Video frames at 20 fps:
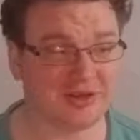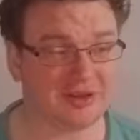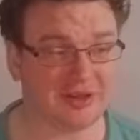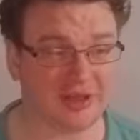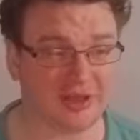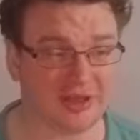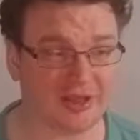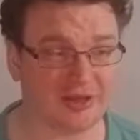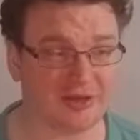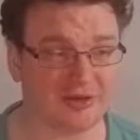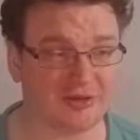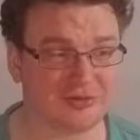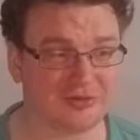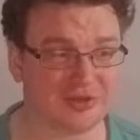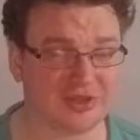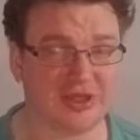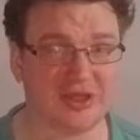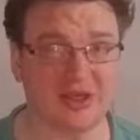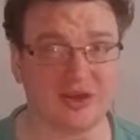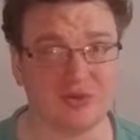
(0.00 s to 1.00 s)
and
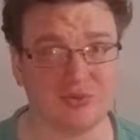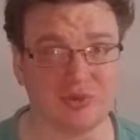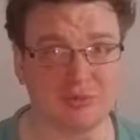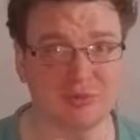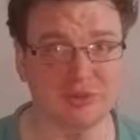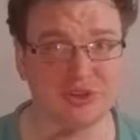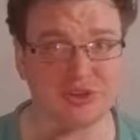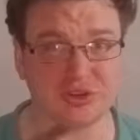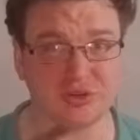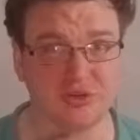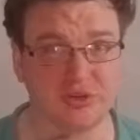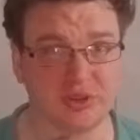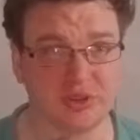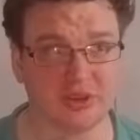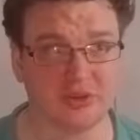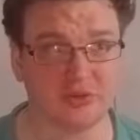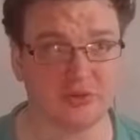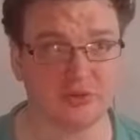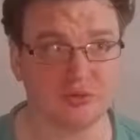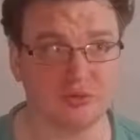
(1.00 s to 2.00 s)
today I will be showing
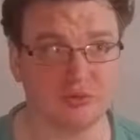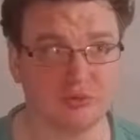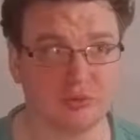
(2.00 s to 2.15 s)
you